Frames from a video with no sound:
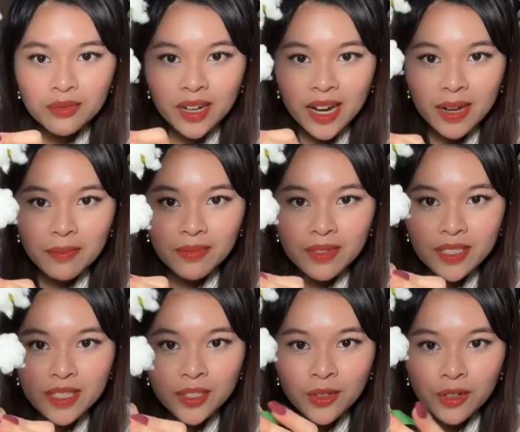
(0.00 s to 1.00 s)
wrap
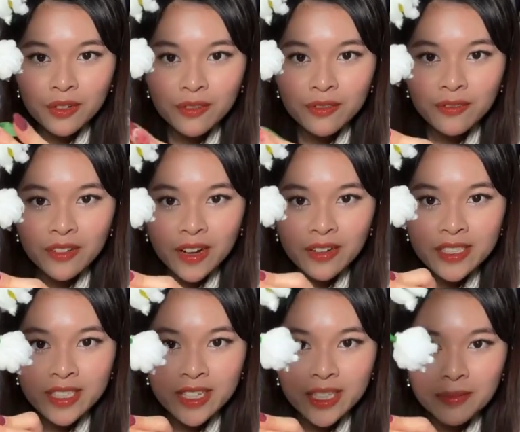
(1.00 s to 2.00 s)
your flower
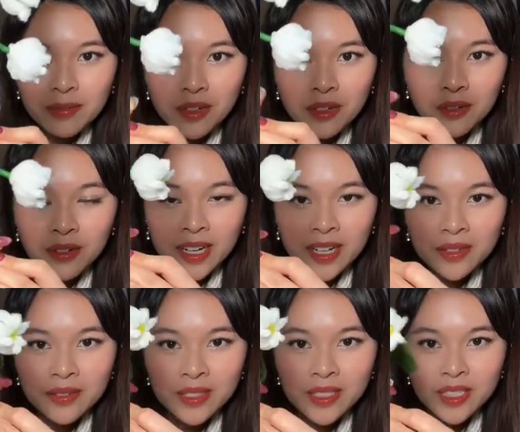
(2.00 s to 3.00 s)
tape
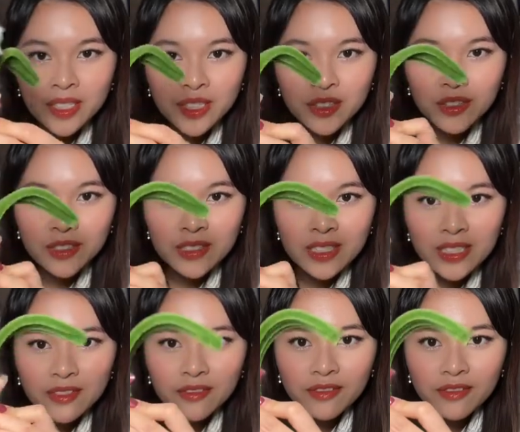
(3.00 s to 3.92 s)
around your leaf.